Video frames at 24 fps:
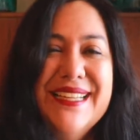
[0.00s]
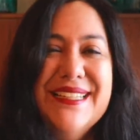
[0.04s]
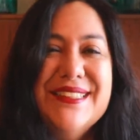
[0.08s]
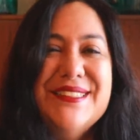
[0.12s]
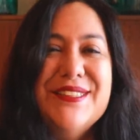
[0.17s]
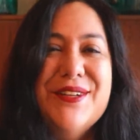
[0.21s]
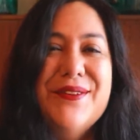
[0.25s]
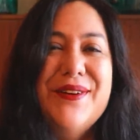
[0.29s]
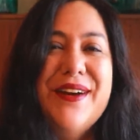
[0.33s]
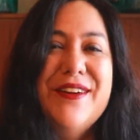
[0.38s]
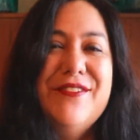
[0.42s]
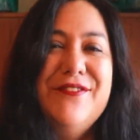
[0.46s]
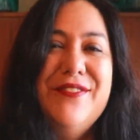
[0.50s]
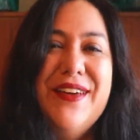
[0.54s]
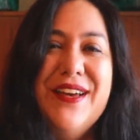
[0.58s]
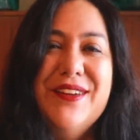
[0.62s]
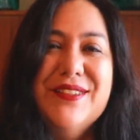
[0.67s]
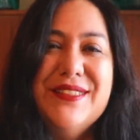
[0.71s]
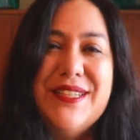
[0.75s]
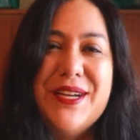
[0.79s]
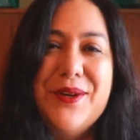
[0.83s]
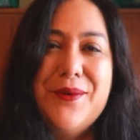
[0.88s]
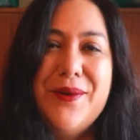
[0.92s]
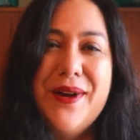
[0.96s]
So I
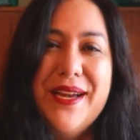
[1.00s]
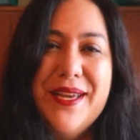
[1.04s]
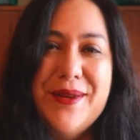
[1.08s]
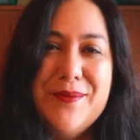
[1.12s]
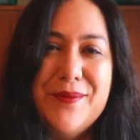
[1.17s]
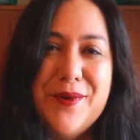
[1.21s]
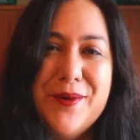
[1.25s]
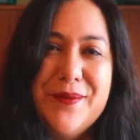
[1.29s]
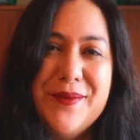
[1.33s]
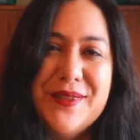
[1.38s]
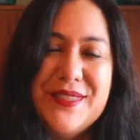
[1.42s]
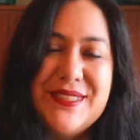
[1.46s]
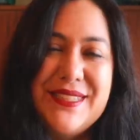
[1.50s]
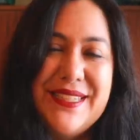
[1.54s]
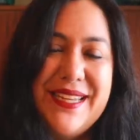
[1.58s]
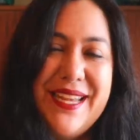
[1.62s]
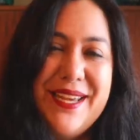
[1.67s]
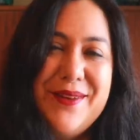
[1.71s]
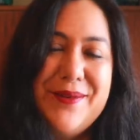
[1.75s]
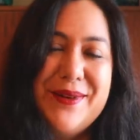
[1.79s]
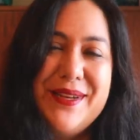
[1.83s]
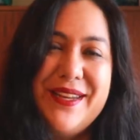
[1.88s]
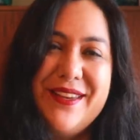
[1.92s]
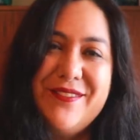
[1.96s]
found a quiet moment
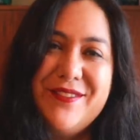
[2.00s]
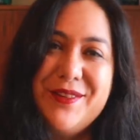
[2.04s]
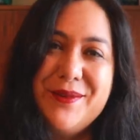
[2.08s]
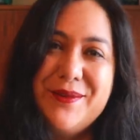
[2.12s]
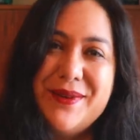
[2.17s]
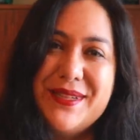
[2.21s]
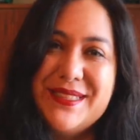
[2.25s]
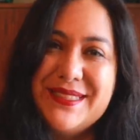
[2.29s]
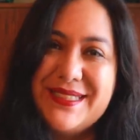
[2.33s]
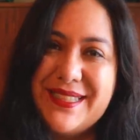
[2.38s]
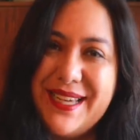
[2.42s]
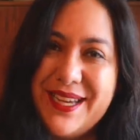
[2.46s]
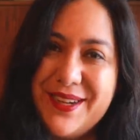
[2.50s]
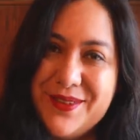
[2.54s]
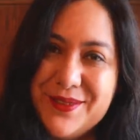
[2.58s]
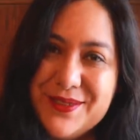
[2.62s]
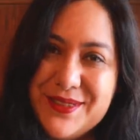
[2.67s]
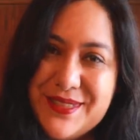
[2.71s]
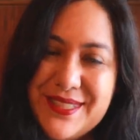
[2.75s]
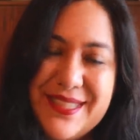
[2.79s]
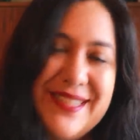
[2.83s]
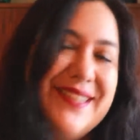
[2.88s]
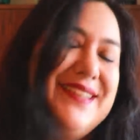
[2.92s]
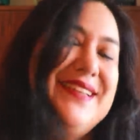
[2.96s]
today when everyone's
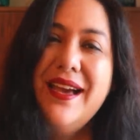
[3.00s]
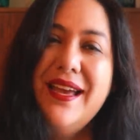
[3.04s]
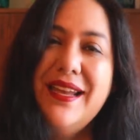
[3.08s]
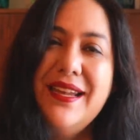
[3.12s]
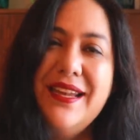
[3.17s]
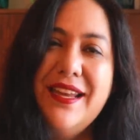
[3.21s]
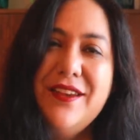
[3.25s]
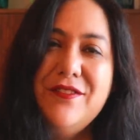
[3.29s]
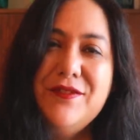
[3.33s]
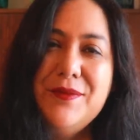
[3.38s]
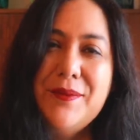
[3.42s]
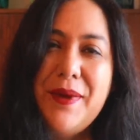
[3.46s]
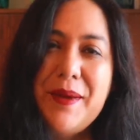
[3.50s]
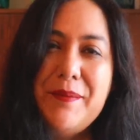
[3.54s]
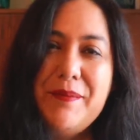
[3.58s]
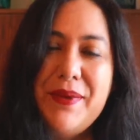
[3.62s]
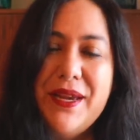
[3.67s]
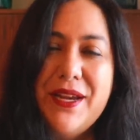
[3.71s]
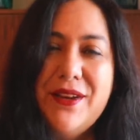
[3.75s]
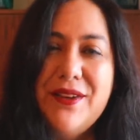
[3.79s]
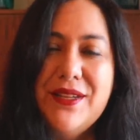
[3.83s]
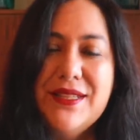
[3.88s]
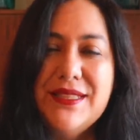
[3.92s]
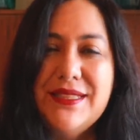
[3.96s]
out. I left my
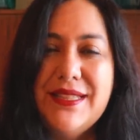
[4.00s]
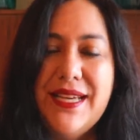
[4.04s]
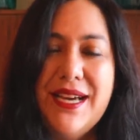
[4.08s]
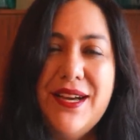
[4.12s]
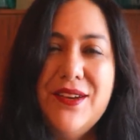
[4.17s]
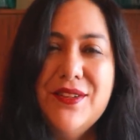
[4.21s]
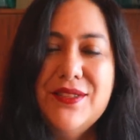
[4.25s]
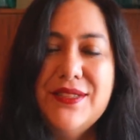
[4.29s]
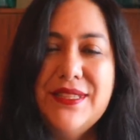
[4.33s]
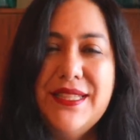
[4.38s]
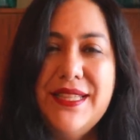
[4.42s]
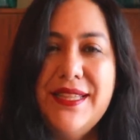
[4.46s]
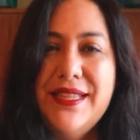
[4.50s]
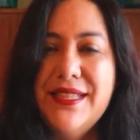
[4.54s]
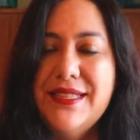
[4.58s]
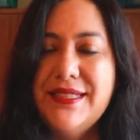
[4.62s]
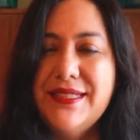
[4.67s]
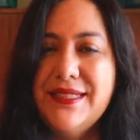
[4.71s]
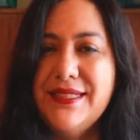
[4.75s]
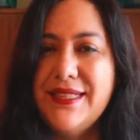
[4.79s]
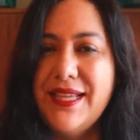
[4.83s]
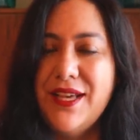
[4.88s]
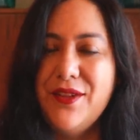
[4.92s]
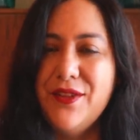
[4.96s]
parents' house in the
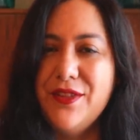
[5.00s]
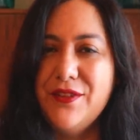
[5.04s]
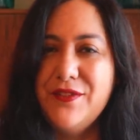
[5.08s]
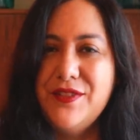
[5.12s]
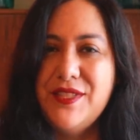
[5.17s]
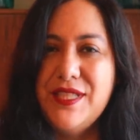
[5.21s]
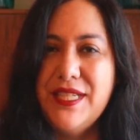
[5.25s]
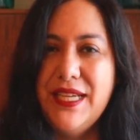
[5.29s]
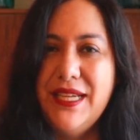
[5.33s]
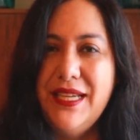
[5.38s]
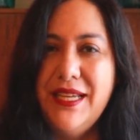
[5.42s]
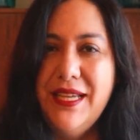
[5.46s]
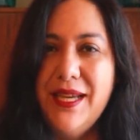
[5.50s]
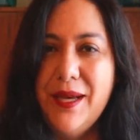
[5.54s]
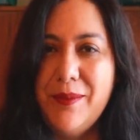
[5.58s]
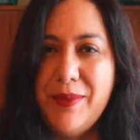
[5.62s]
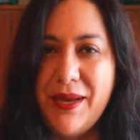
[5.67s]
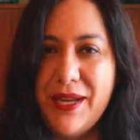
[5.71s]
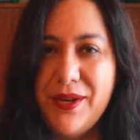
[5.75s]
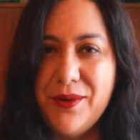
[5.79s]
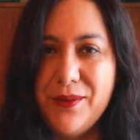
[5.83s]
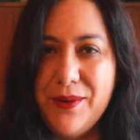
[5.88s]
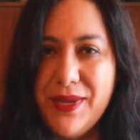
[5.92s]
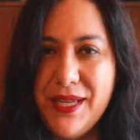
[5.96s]
south of Chile
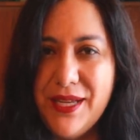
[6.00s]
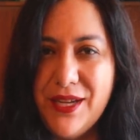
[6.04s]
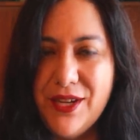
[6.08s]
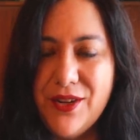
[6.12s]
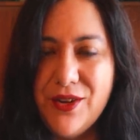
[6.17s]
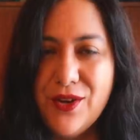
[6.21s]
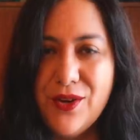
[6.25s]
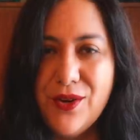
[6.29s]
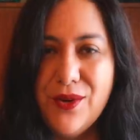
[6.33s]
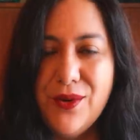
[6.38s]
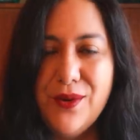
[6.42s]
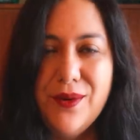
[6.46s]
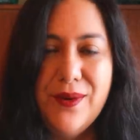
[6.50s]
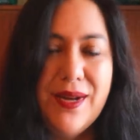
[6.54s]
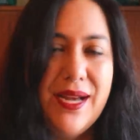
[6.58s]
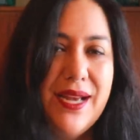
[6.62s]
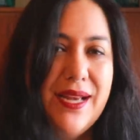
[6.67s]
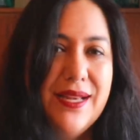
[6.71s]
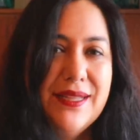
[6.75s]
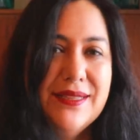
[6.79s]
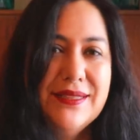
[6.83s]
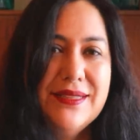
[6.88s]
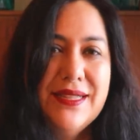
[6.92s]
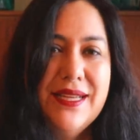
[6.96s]
about a week ago,
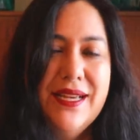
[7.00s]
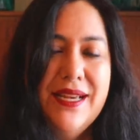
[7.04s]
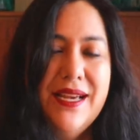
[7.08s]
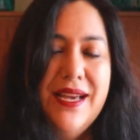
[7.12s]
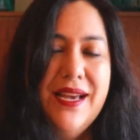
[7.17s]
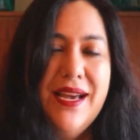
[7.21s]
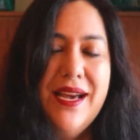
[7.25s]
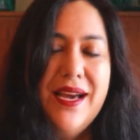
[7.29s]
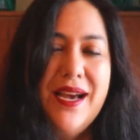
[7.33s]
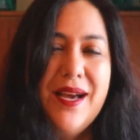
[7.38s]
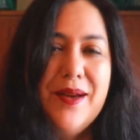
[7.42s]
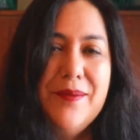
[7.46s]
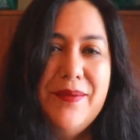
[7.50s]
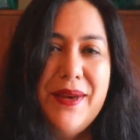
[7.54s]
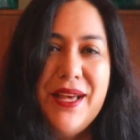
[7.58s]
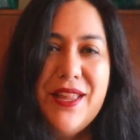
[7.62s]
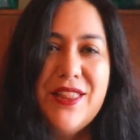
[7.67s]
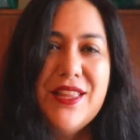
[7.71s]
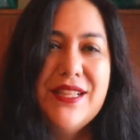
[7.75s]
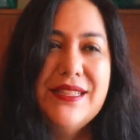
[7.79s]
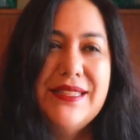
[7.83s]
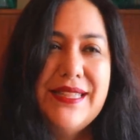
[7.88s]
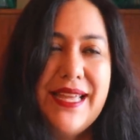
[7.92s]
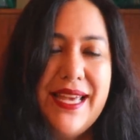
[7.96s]
and
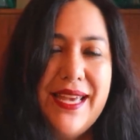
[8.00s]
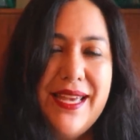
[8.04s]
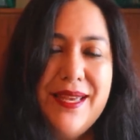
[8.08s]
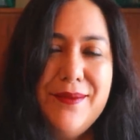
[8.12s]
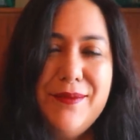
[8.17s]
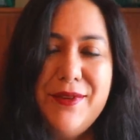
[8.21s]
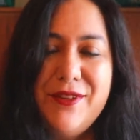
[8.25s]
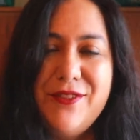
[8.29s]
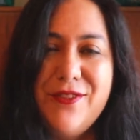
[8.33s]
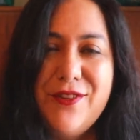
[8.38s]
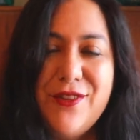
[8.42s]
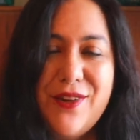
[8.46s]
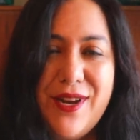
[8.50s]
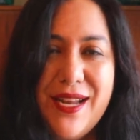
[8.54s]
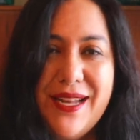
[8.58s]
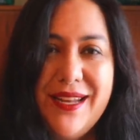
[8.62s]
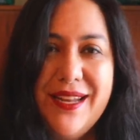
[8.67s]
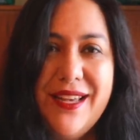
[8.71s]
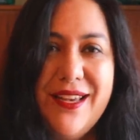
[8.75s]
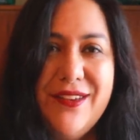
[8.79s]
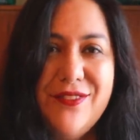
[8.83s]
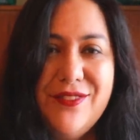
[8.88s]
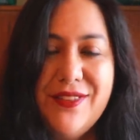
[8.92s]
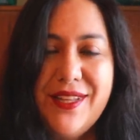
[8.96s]
about the day before I
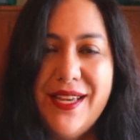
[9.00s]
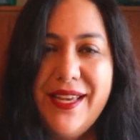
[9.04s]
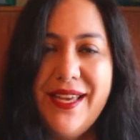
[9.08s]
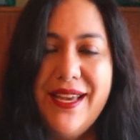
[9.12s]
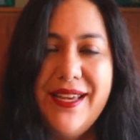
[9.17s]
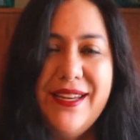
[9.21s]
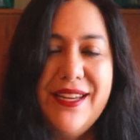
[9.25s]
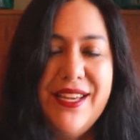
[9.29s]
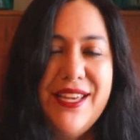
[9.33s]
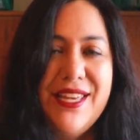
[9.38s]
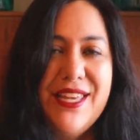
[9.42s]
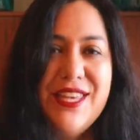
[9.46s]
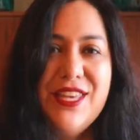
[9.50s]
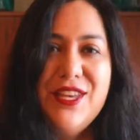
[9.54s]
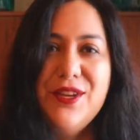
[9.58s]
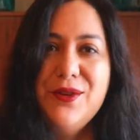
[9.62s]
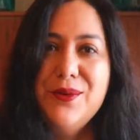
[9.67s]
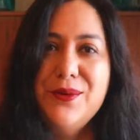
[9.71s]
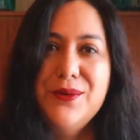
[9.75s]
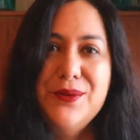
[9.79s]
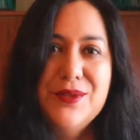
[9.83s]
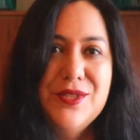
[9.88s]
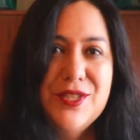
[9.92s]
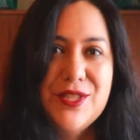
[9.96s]
left, I had a
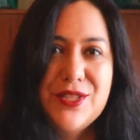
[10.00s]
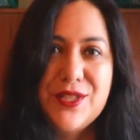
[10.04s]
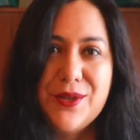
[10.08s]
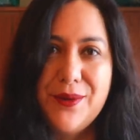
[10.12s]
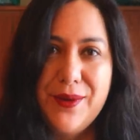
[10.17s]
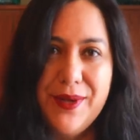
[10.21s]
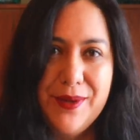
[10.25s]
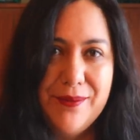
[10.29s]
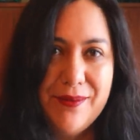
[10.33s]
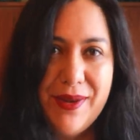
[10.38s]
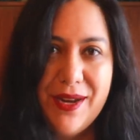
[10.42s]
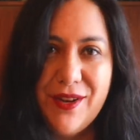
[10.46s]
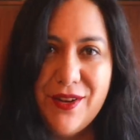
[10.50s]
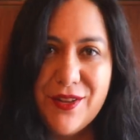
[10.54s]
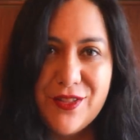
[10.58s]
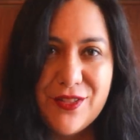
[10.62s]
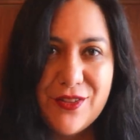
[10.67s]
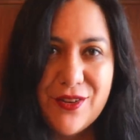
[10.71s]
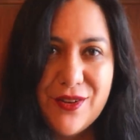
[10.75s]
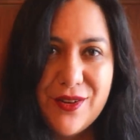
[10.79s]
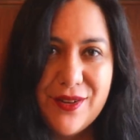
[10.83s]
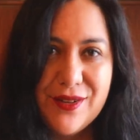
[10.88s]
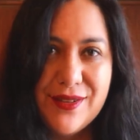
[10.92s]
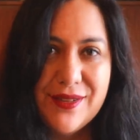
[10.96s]
huge sewing
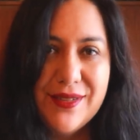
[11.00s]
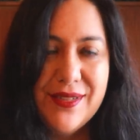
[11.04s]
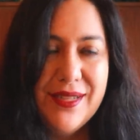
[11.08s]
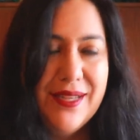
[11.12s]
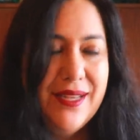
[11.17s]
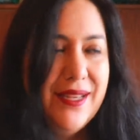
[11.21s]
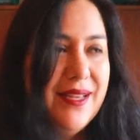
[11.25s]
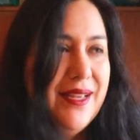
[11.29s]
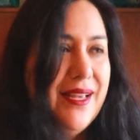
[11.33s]
marathon.